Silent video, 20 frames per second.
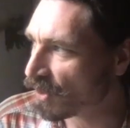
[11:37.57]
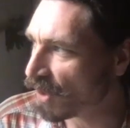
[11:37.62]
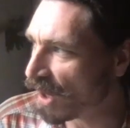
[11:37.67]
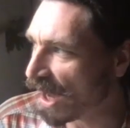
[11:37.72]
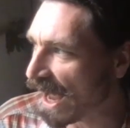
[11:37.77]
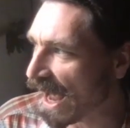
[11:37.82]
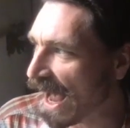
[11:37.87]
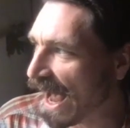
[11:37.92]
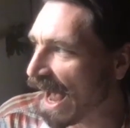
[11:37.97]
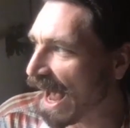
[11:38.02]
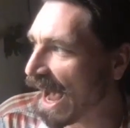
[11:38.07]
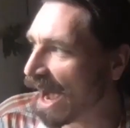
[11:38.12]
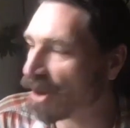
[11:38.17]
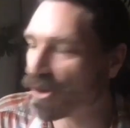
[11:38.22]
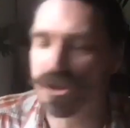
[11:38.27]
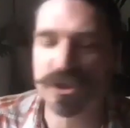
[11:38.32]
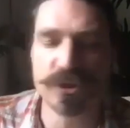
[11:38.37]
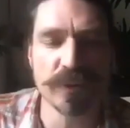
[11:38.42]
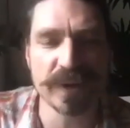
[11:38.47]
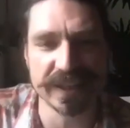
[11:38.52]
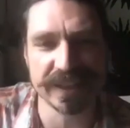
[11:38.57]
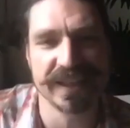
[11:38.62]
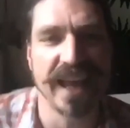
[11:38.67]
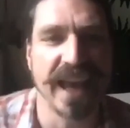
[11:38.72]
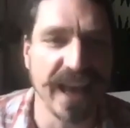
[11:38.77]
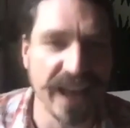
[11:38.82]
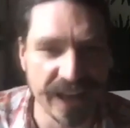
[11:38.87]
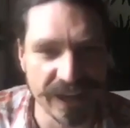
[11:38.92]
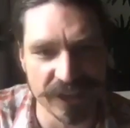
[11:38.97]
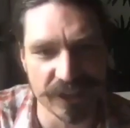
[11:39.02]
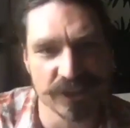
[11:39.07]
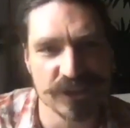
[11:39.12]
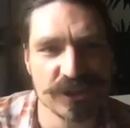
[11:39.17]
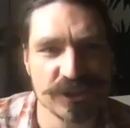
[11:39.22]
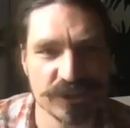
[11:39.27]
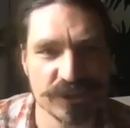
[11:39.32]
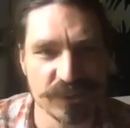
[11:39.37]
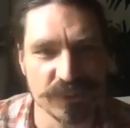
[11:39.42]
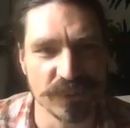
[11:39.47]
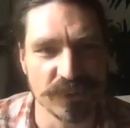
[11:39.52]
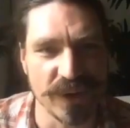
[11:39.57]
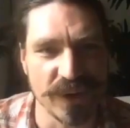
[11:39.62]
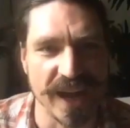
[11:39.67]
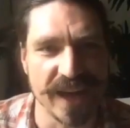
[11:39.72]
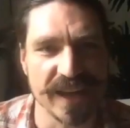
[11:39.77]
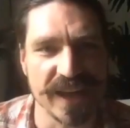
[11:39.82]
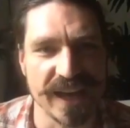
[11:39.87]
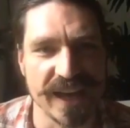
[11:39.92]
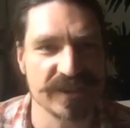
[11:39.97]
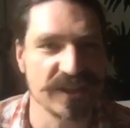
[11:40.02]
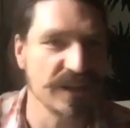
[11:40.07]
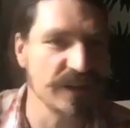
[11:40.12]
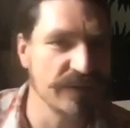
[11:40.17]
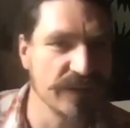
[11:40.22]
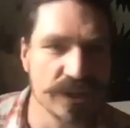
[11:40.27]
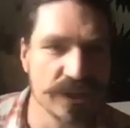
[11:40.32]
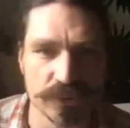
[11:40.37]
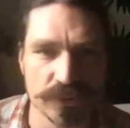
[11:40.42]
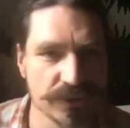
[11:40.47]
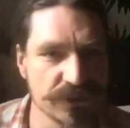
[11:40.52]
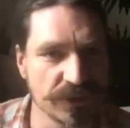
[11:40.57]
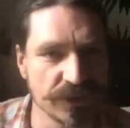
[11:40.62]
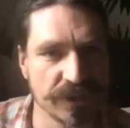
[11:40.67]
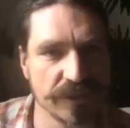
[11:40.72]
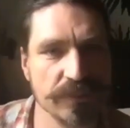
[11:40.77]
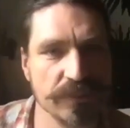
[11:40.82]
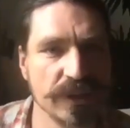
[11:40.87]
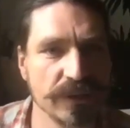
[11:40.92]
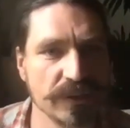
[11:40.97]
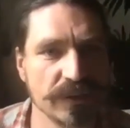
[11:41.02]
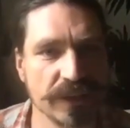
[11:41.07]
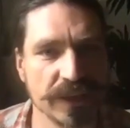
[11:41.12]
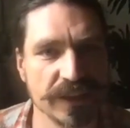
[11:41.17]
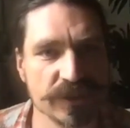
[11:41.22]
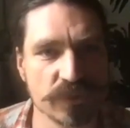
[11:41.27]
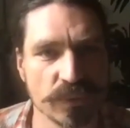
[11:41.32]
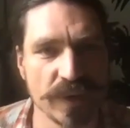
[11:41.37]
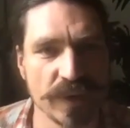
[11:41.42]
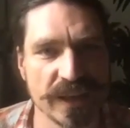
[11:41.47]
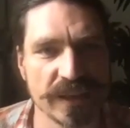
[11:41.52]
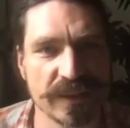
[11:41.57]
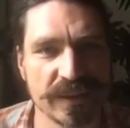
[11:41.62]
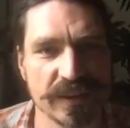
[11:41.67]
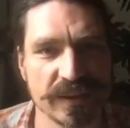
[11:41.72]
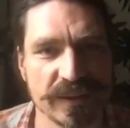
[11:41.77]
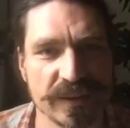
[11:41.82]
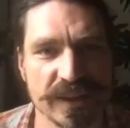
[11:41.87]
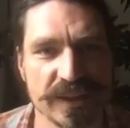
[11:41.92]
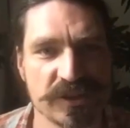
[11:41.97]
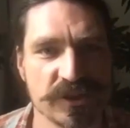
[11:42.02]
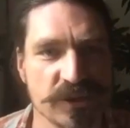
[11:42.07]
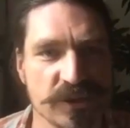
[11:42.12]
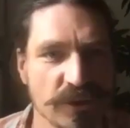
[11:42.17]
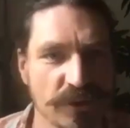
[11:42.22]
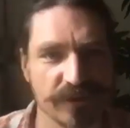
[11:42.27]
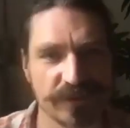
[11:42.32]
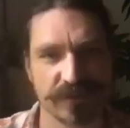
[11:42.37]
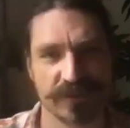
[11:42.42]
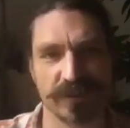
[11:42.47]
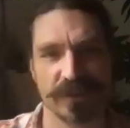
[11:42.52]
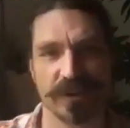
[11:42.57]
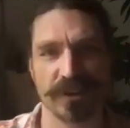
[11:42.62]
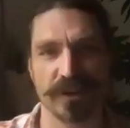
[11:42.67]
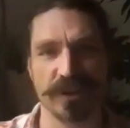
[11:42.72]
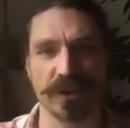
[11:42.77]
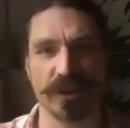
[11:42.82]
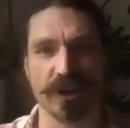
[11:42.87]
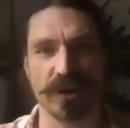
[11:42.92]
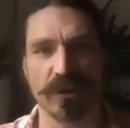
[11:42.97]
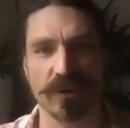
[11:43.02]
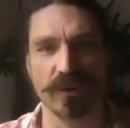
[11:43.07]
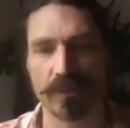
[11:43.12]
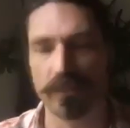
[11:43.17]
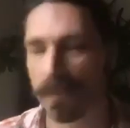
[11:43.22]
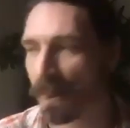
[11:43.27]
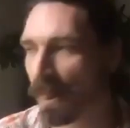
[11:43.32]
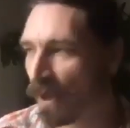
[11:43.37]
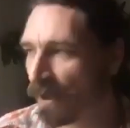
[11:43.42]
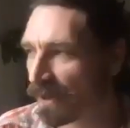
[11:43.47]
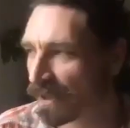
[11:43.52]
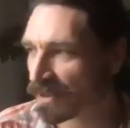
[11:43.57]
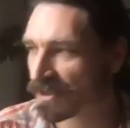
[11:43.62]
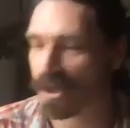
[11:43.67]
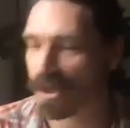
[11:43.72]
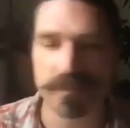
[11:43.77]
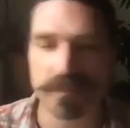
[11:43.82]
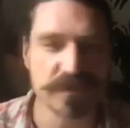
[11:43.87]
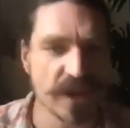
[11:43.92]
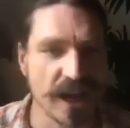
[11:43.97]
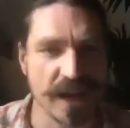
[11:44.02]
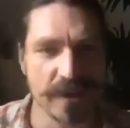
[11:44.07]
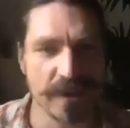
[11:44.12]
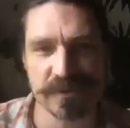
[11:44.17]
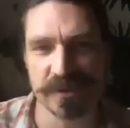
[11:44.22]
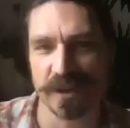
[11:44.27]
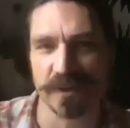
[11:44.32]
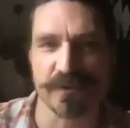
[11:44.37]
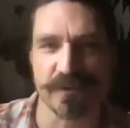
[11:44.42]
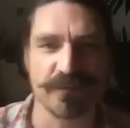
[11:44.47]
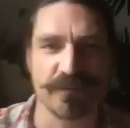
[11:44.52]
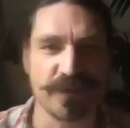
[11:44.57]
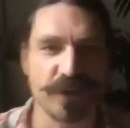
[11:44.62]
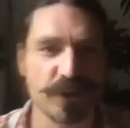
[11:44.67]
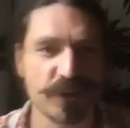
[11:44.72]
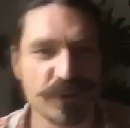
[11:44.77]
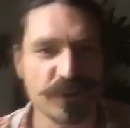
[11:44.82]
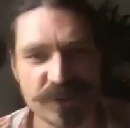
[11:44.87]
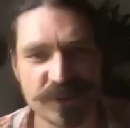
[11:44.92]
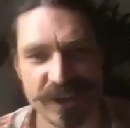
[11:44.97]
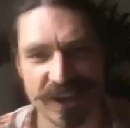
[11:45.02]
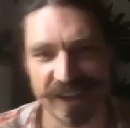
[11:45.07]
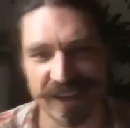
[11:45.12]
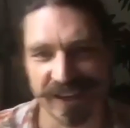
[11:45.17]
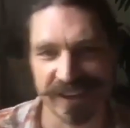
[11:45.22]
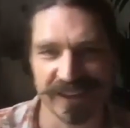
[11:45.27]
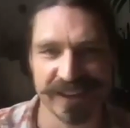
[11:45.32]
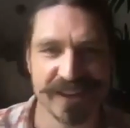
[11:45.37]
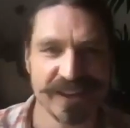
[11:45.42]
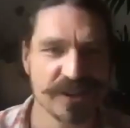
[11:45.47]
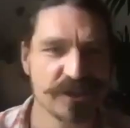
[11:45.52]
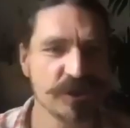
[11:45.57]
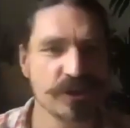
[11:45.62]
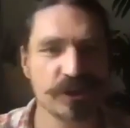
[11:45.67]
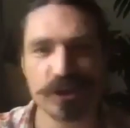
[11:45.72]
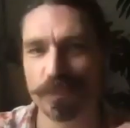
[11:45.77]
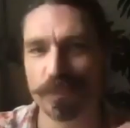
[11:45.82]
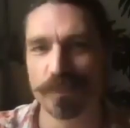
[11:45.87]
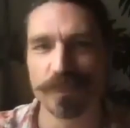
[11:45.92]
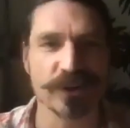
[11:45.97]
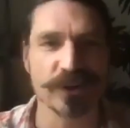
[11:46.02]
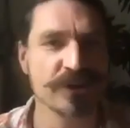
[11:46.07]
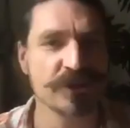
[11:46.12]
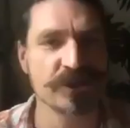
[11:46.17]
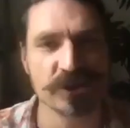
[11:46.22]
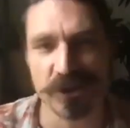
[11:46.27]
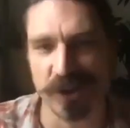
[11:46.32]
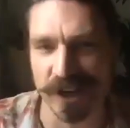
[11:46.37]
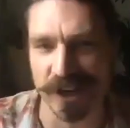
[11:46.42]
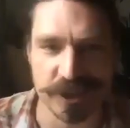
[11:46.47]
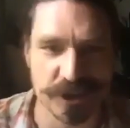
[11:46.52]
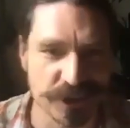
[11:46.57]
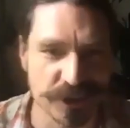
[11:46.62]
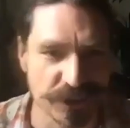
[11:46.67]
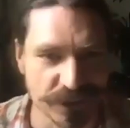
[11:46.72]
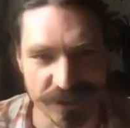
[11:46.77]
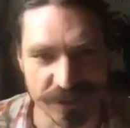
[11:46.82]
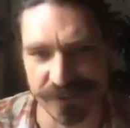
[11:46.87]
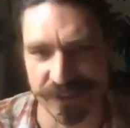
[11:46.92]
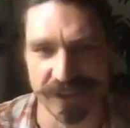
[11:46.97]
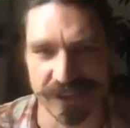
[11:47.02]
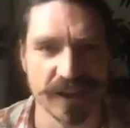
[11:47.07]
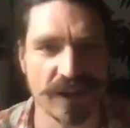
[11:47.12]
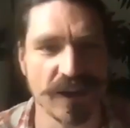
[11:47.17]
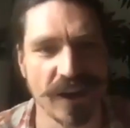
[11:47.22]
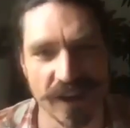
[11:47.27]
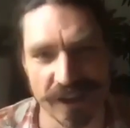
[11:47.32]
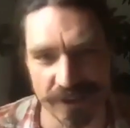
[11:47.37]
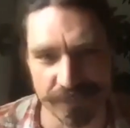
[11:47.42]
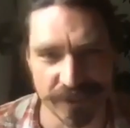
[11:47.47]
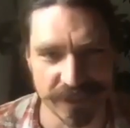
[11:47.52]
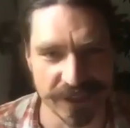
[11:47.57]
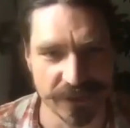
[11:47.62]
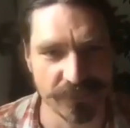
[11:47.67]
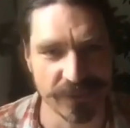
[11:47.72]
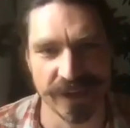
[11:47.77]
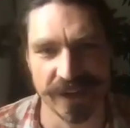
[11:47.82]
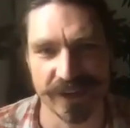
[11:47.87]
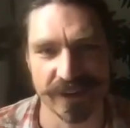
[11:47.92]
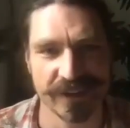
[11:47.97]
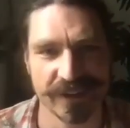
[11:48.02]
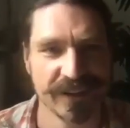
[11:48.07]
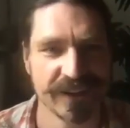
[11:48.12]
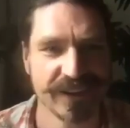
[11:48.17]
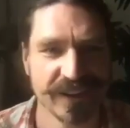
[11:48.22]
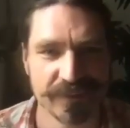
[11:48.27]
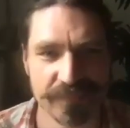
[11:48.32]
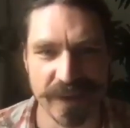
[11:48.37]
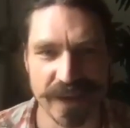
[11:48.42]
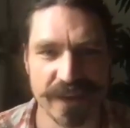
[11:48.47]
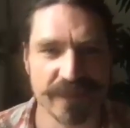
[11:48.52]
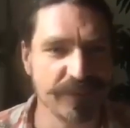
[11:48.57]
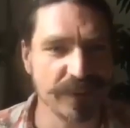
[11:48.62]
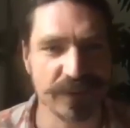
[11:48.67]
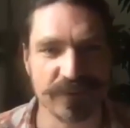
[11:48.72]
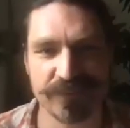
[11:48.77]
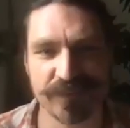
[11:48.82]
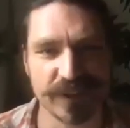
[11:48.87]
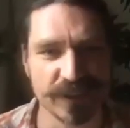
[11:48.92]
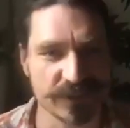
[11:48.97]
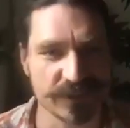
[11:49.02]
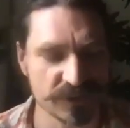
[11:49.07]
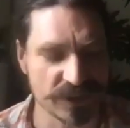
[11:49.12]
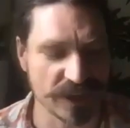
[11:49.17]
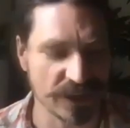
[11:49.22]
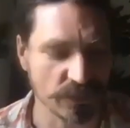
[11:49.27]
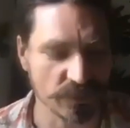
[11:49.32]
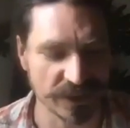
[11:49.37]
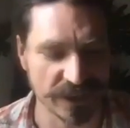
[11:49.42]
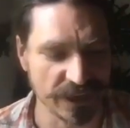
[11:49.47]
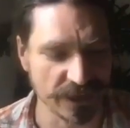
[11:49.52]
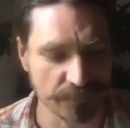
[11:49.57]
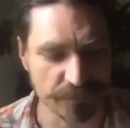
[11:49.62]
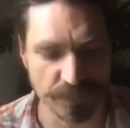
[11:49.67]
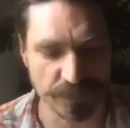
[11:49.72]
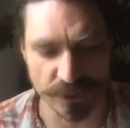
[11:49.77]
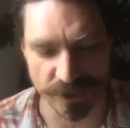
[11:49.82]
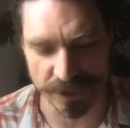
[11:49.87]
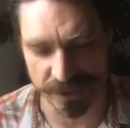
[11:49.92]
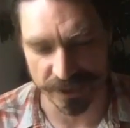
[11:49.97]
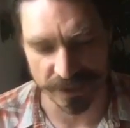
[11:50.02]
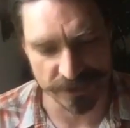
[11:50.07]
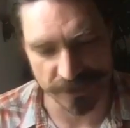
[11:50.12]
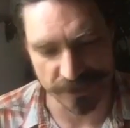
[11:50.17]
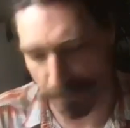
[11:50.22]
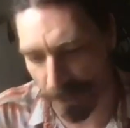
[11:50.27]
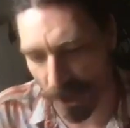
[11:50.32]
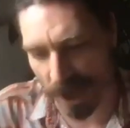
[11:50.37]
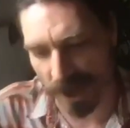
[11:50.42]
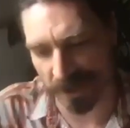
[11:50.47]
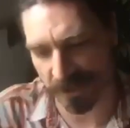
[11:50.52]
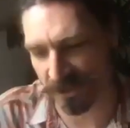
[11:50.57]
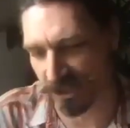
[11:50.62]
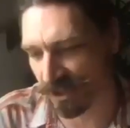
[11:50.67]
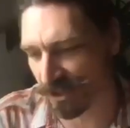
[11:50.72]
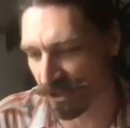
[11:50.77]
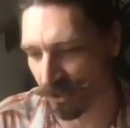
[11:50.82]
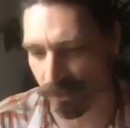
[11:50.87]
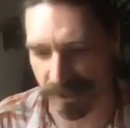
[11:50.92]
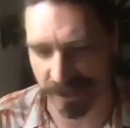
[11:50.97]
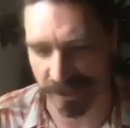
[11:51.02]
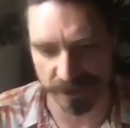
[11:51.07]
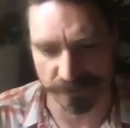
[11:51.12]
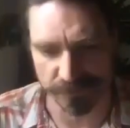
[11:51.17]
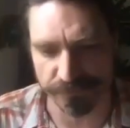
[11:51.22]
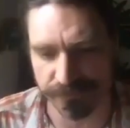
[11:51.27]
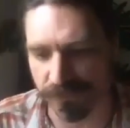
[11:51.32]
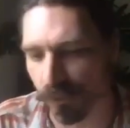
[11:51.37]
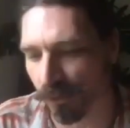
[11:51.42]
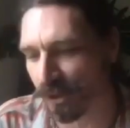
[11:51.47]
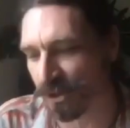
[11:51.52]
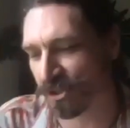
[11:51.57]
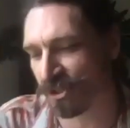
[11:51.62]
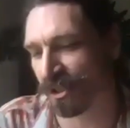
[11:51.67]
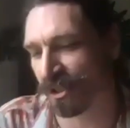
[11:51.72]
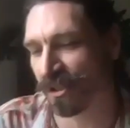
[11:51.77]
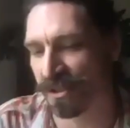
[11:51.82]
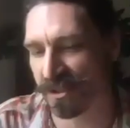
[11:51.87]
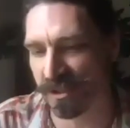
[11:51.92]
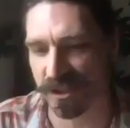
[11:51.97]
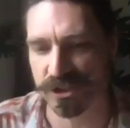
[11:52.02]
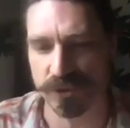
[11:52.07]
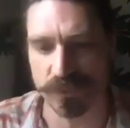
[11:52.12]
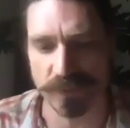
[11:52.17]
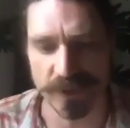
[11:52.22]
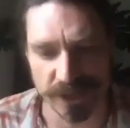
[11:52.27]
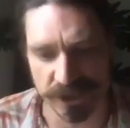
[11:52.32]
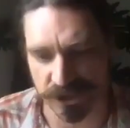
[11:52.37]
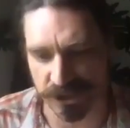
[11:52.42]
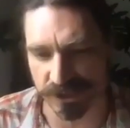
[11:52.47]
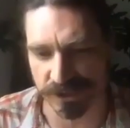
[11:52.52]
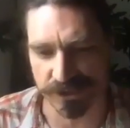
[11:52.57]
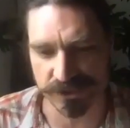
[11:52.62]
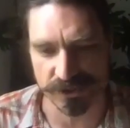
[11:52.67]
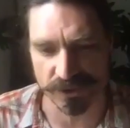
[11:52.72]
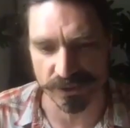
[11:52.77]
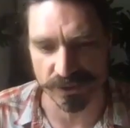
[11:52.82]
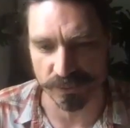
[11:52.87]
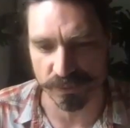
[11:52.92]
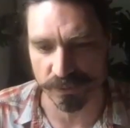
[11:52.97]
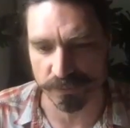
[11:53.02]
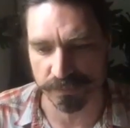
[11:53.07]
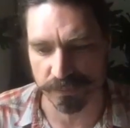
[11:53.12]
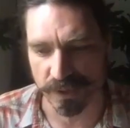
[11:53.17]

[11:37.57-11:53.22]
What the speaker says: how to engage as individuals or communities with this sort of, sometimes confusing superstructure of an economy where maybe it feels like we're getting put into boxes, or we're getting forced into situations, or we're